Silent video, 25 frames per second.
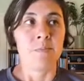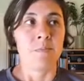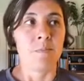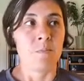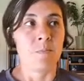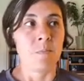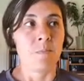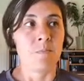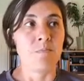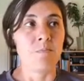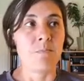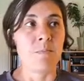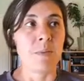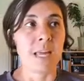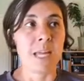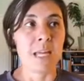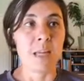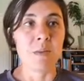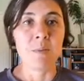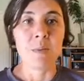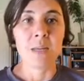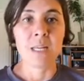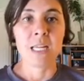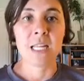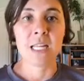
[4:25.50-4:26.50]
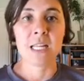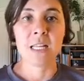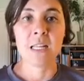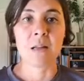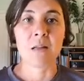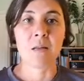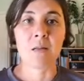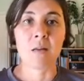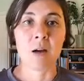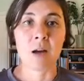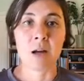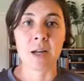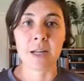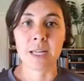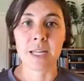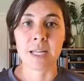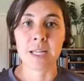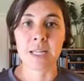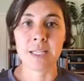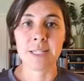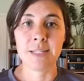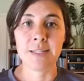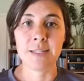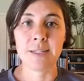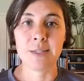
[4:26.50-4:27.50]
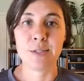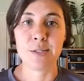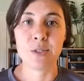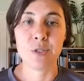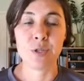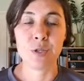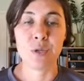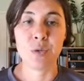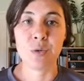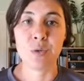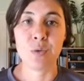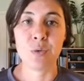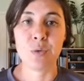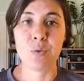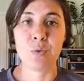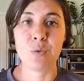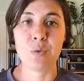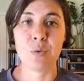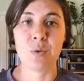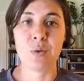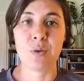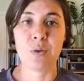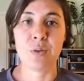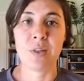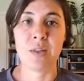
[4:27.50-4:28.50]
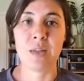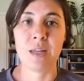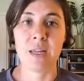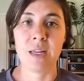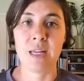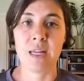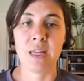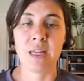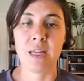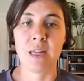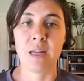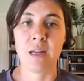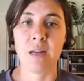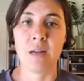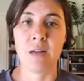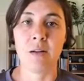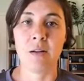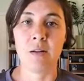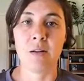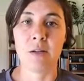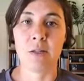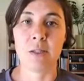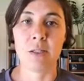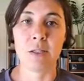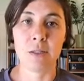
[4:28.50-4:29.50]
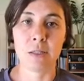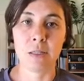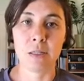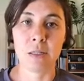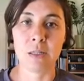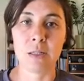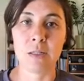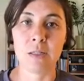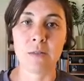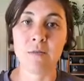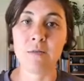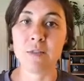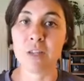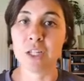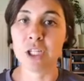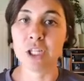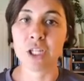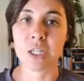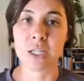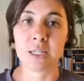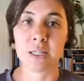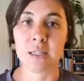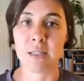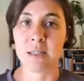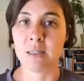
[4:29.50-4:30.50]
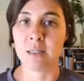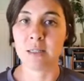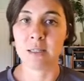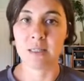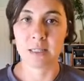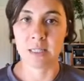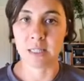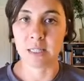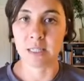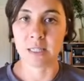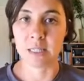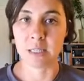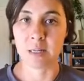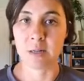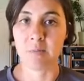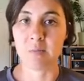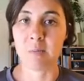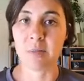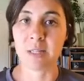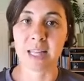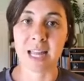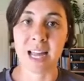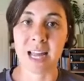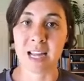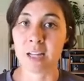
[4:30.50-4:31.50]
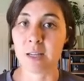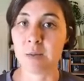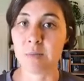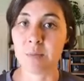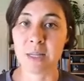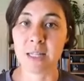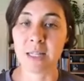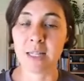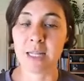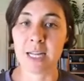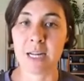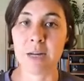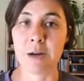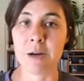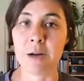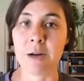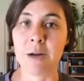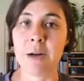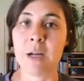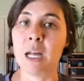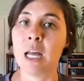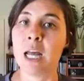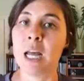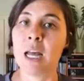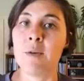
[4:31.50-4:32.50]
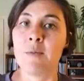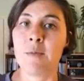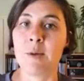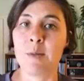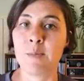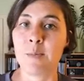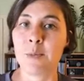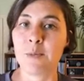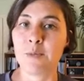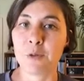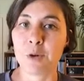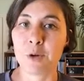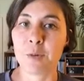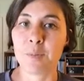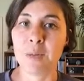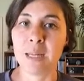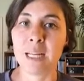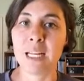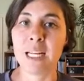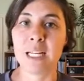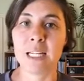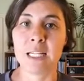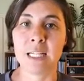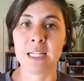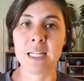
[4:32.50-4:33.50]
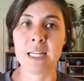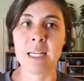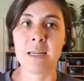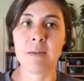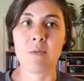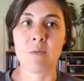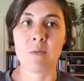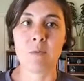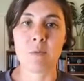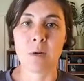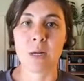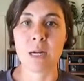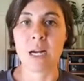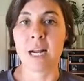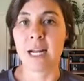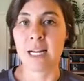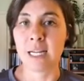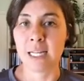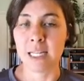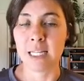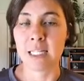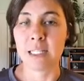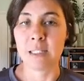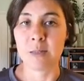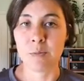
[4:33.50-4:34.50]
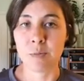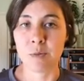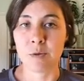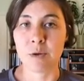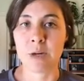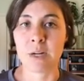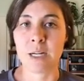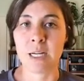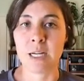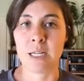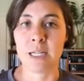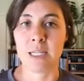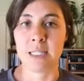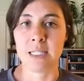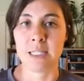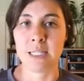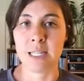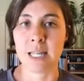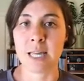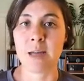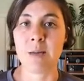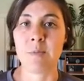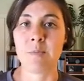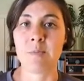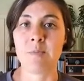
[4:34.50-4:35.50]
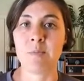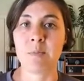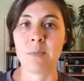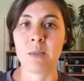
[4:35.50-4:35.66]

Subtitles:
maybe the login to the division system, but that could be later. But for immediately, what I need support in is them